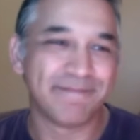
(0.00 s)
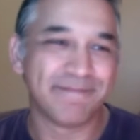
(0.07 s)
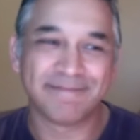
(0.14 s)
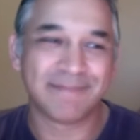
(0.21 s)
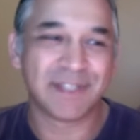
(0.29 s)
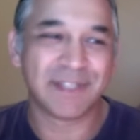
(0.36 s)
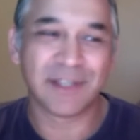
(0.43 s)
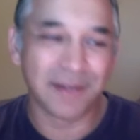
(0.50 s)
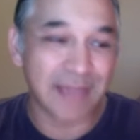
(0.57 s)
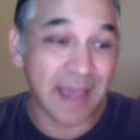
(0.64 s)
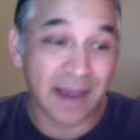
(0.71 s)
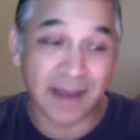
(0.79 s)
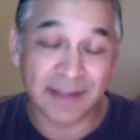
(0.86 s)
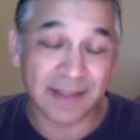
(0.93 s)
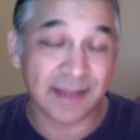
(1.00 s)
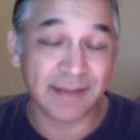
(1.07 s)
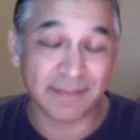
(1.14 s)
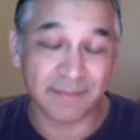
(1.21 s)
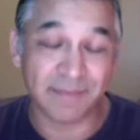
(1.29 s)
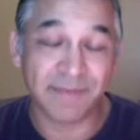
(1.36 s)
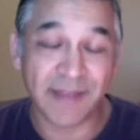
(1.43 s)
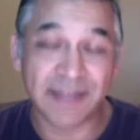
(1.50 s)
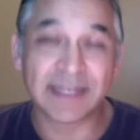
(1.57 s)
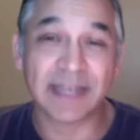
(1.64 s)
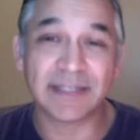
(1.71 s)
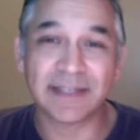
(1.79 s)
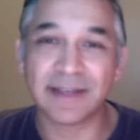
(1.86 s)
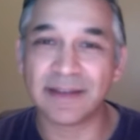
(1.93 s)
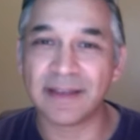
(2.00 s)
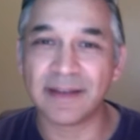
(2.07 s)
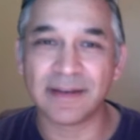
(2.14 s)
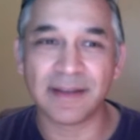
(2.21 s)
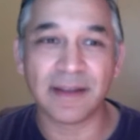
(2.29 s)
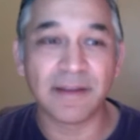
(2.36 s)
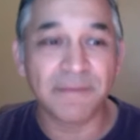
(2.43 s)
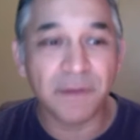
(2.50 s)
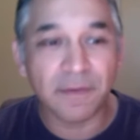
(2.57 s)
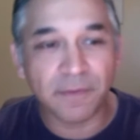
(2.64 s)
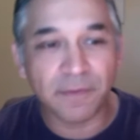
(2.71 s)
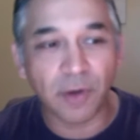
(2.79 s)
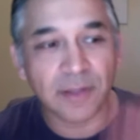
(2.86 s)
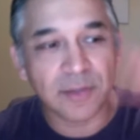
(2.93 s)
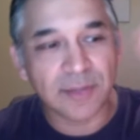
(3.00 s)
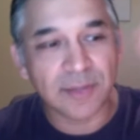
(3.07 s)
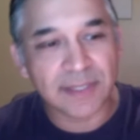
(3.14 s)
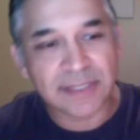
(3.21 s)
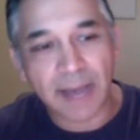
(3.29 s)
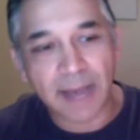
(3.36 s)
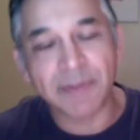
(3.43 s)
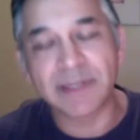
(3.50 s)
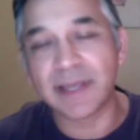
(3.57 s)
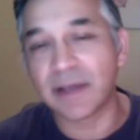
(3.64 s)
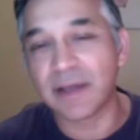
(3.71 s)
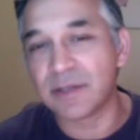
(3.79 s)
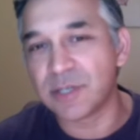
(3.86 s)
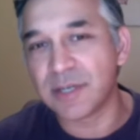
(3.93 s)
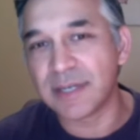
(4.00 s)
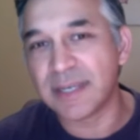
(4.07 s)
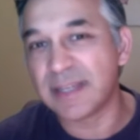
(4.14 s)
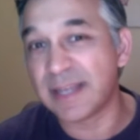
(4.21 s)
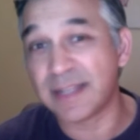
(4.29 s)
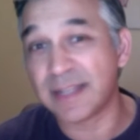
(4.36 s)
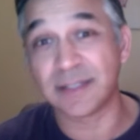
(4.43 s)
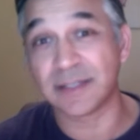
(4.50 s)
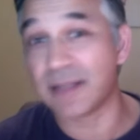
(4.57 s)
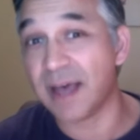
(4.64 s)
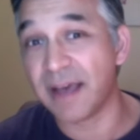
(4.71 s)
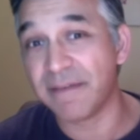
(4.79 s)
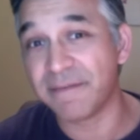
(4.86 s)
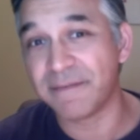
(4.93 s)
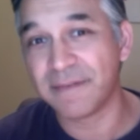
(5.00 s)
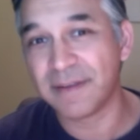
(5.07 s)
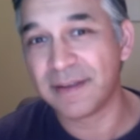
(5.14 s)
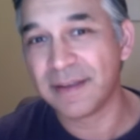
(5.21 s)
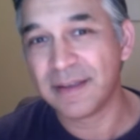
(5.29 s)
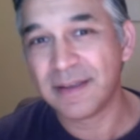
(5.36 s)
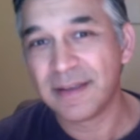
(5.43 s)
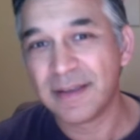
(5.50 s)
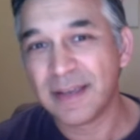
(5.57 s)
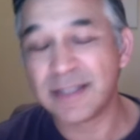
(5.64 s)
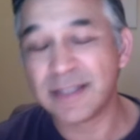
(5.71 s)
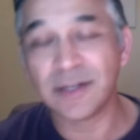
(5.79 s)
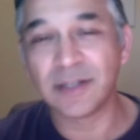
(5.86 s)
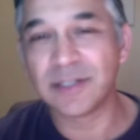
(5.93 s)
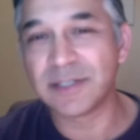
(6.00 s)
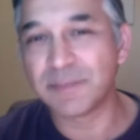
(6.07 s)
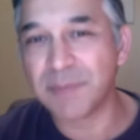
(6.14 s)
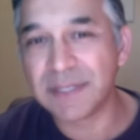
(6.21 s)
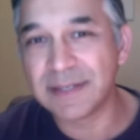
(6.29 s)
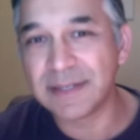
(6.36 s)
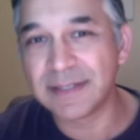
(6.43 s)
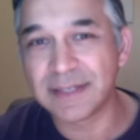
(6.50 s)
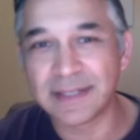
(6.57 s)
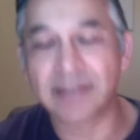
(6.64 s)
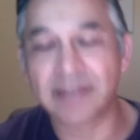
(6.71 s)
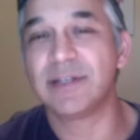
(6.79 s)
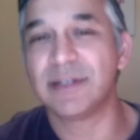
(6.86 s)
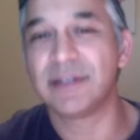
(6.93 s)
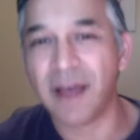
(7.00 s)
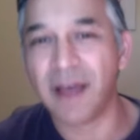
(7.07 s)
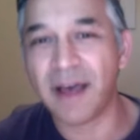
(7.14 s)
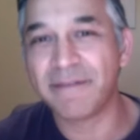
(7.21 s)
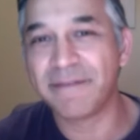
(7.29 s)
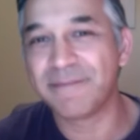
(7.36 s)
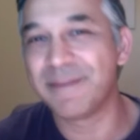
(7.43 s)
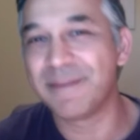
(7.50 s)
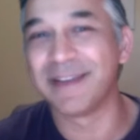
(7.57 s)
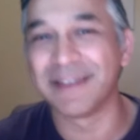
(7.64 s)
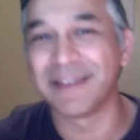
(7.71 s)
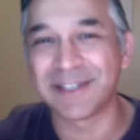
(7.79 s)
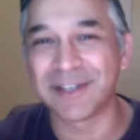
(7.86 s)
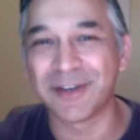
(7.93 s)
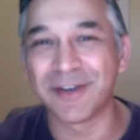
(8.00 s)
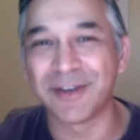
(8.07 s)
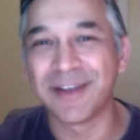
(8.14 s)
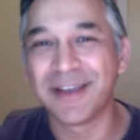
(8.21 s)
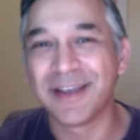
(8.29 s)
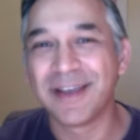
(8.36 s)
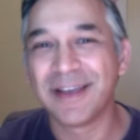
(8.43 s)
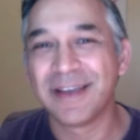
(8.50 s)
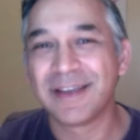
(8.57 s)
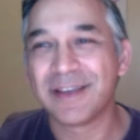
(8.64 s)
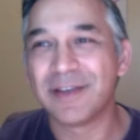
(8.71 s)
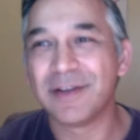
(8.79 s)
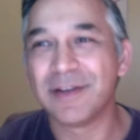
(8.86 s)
So yeah, I think fantastic. And if you've gone through this up and down journey, that's just life. It's not just business; it's actually life. So. Yeah. I